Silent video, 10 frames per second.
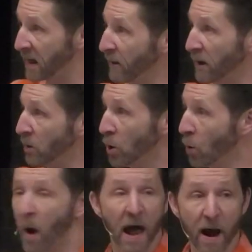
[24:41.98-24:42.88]
given
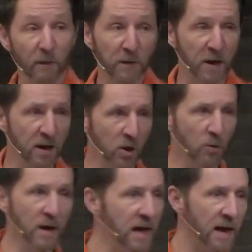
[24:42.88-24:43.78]
you everything
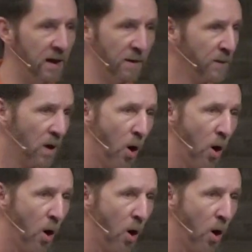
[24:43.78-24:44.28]
you need.